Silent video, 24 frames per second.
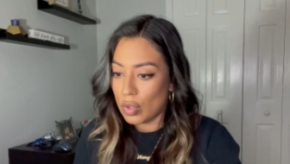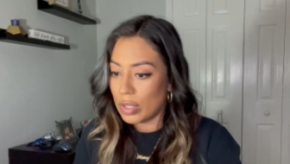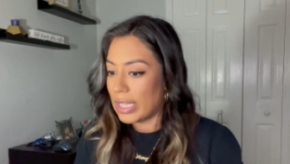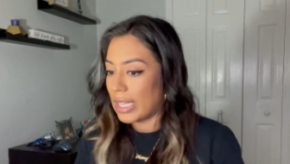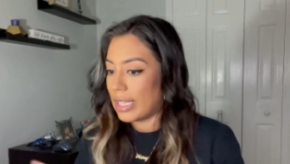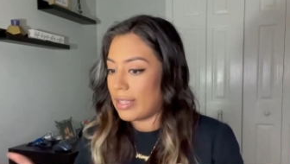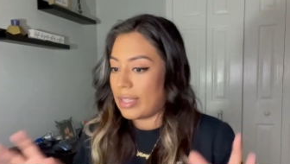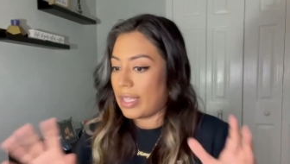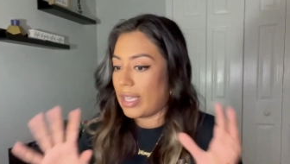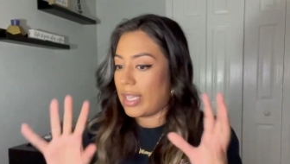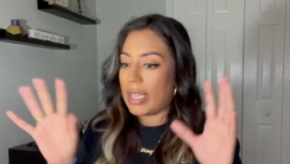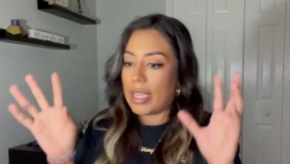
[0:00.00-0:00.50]

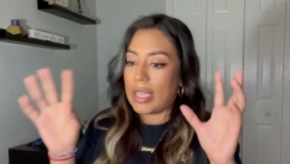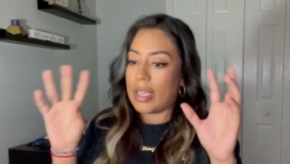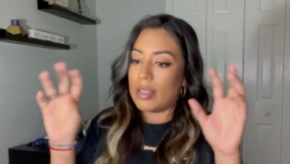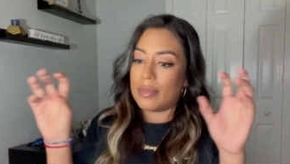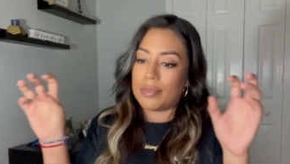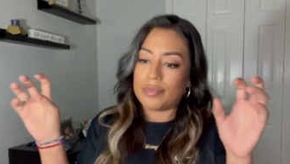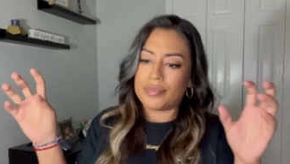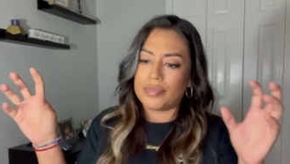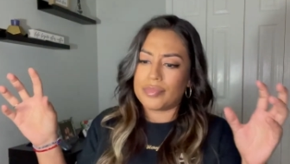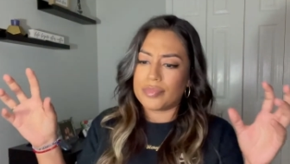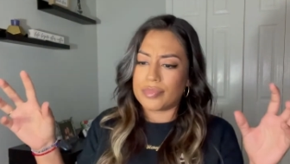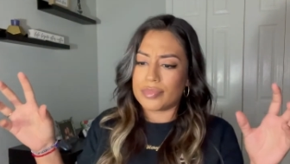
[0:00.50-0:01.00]
that
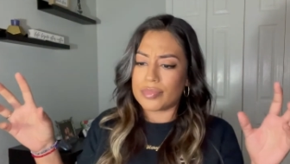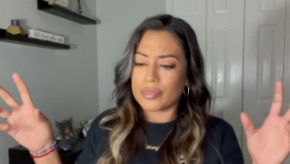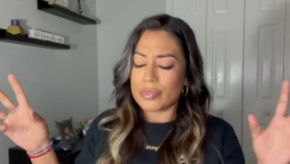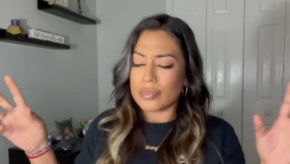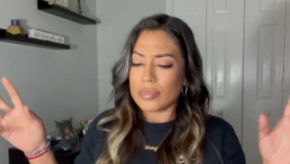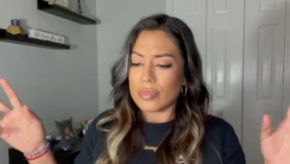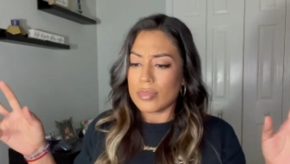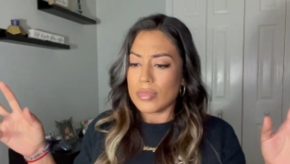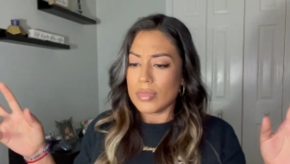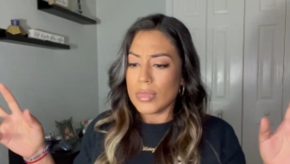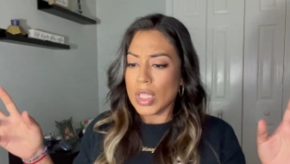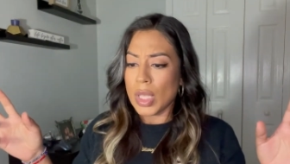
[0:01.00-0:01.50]
they
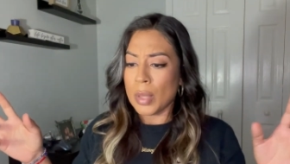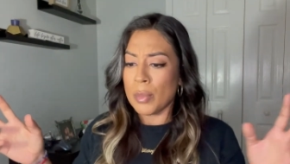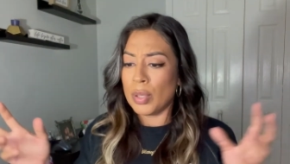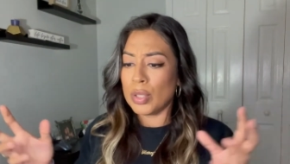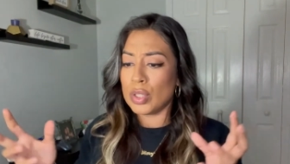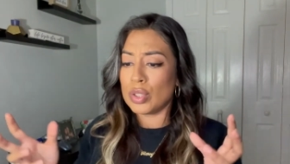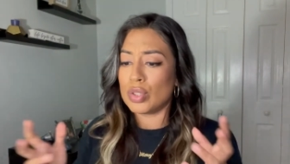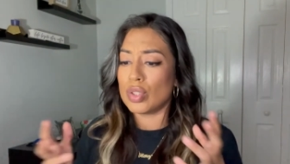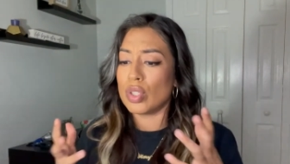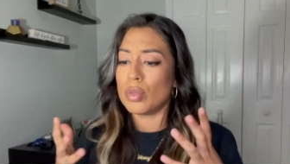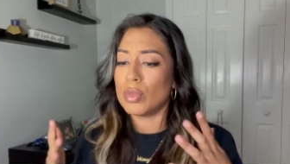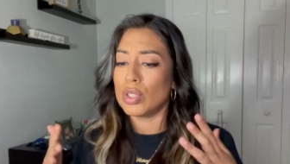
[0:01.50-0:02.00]
put
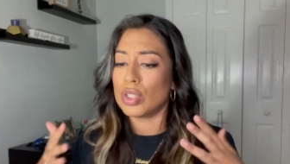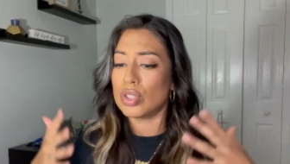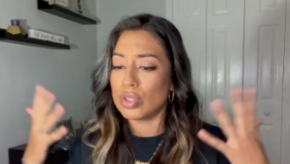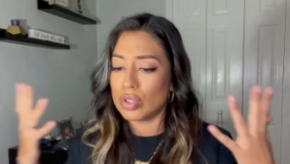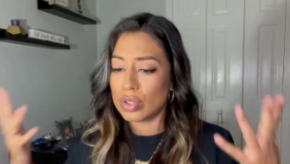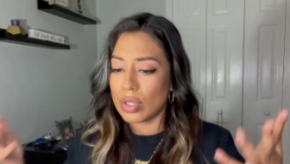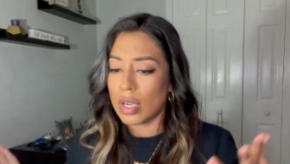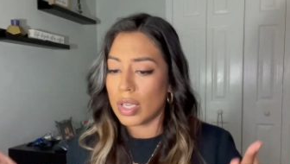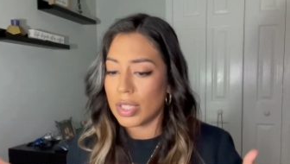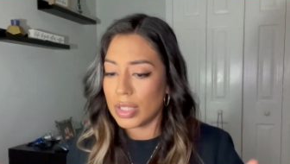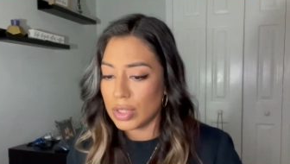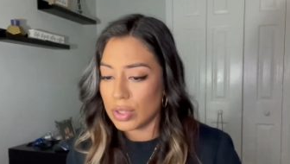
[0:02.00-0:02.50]
so much
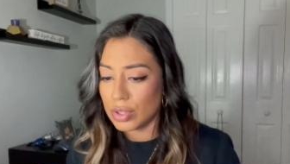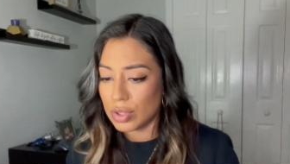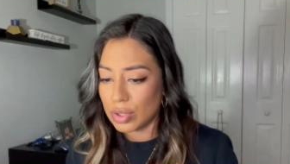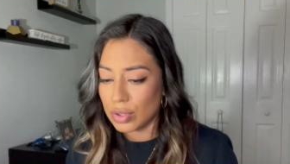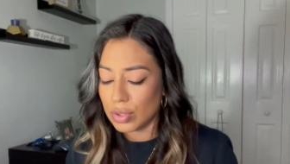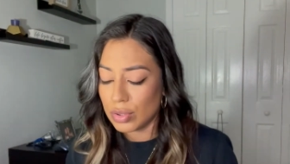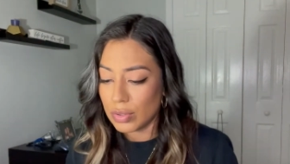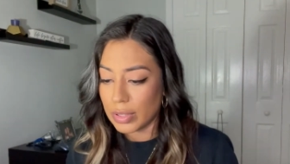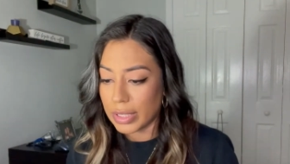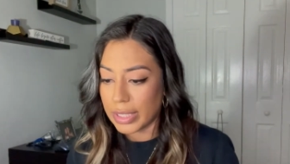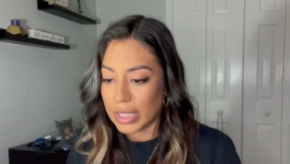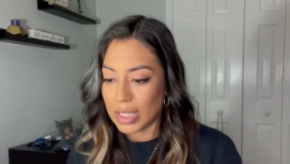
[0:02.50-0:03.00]
thought
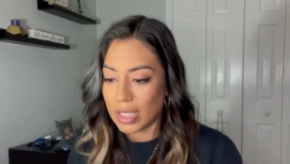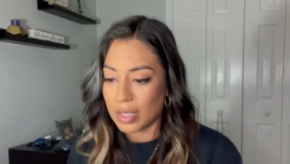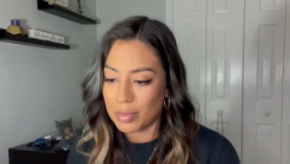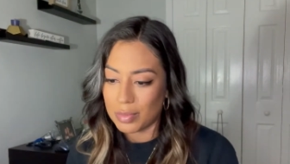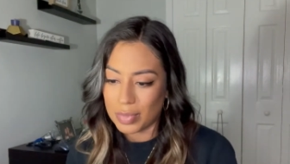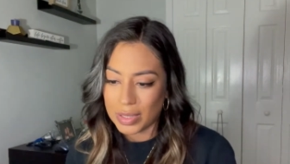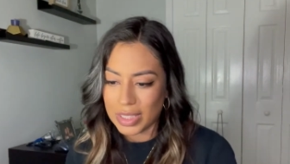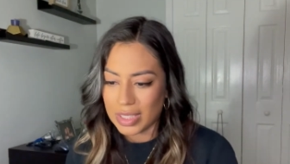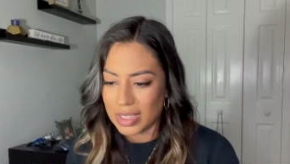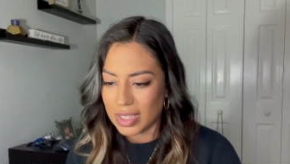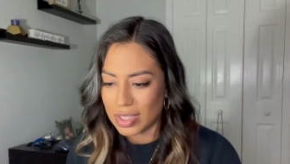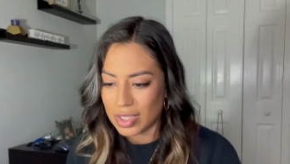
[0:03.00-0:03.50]
into, it
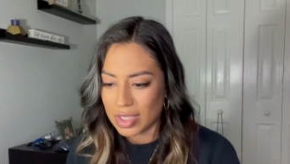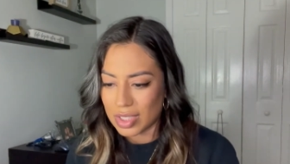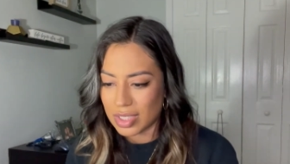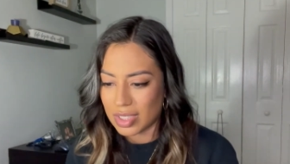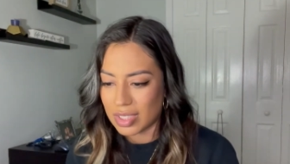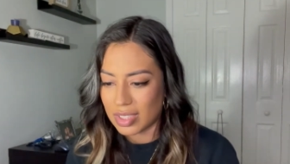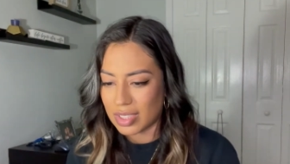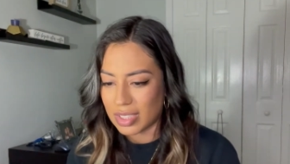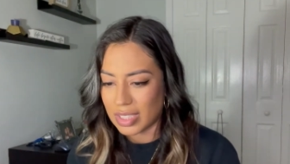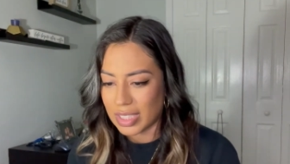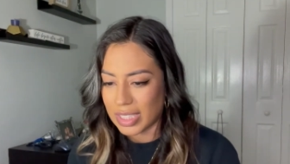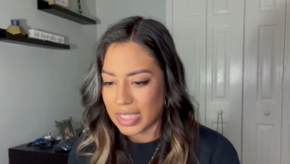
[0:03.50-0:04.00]
completely
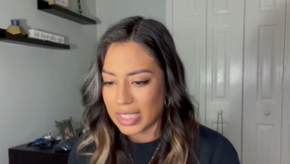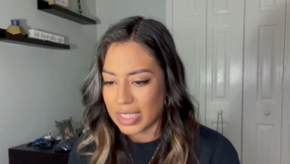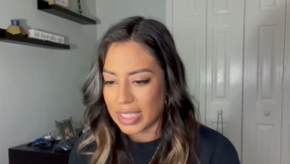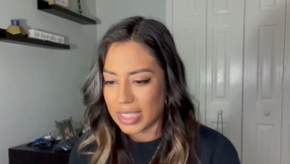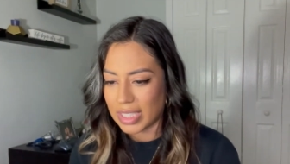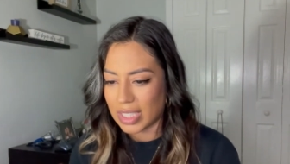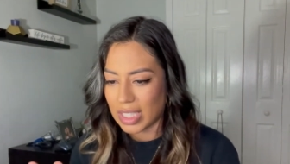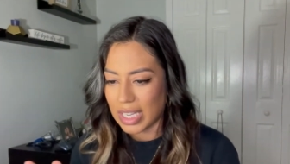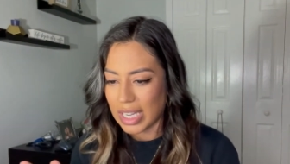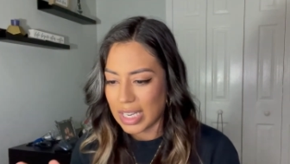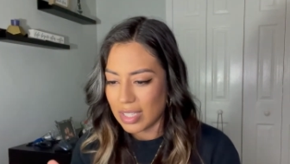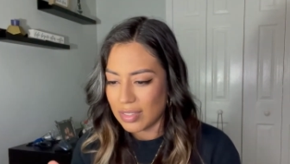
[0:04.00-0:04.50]
just, it,
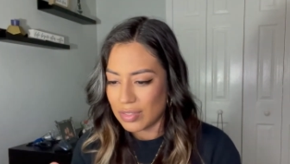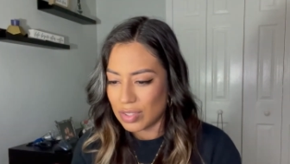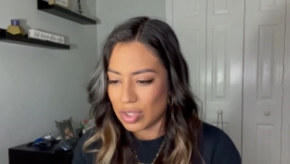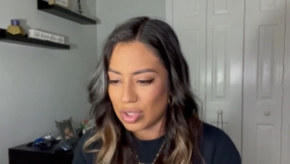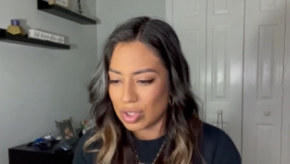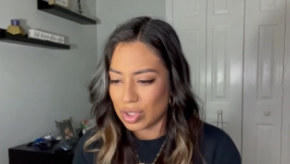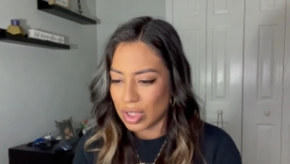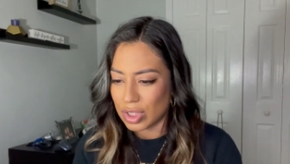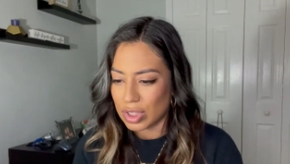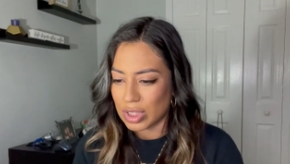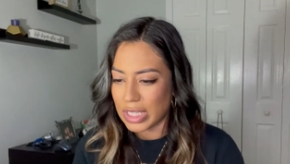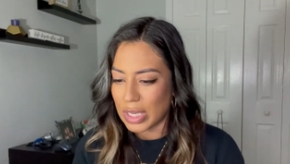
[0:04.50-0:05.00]
it kind of just
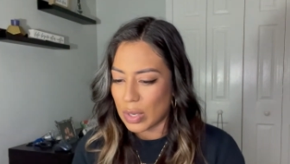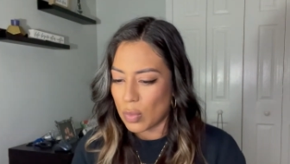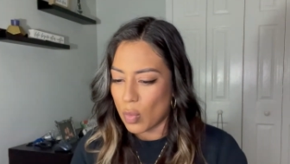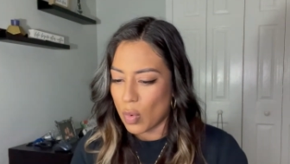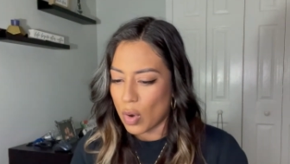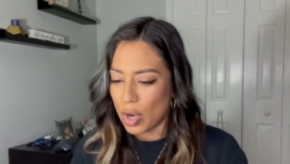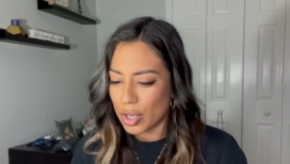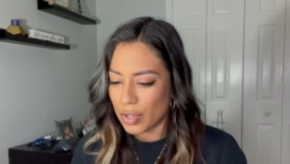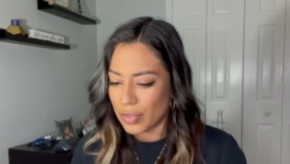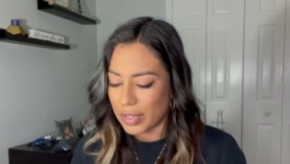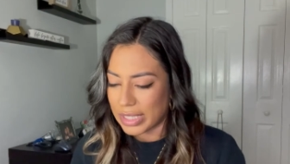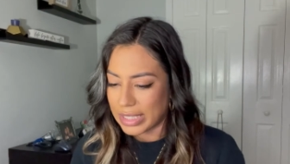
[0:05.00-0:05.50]
starts like
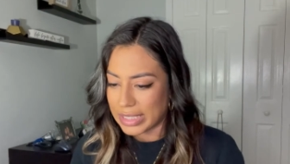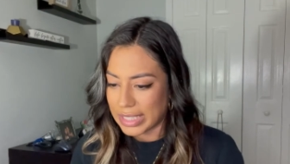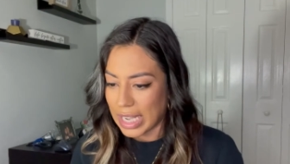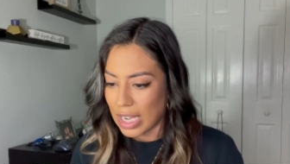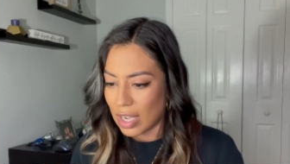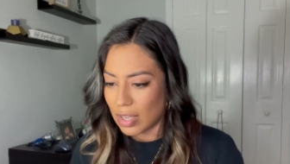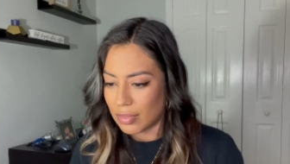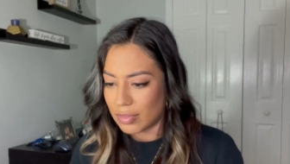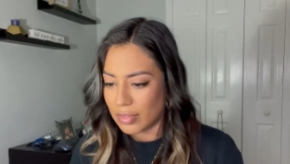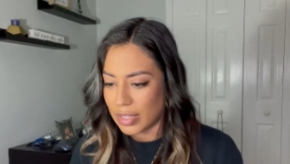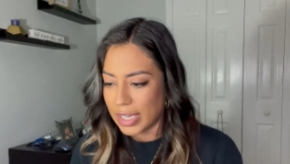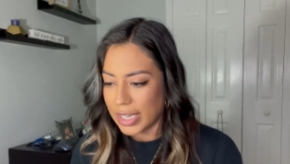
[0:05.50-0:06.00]
watering
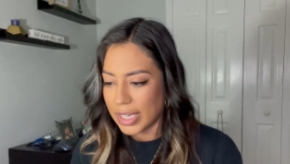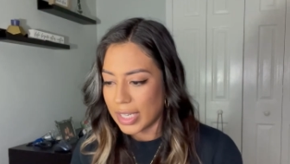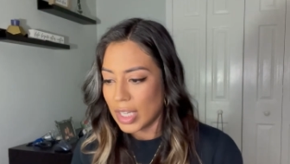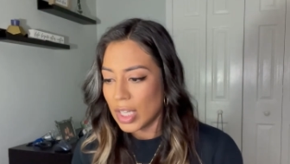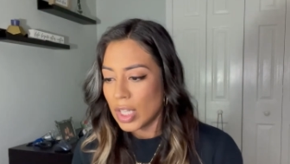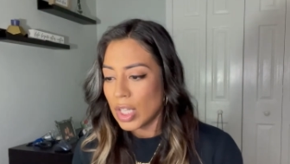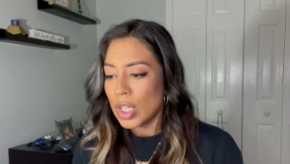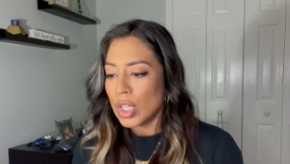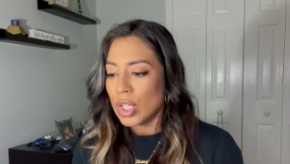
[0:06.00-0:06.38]
down, right?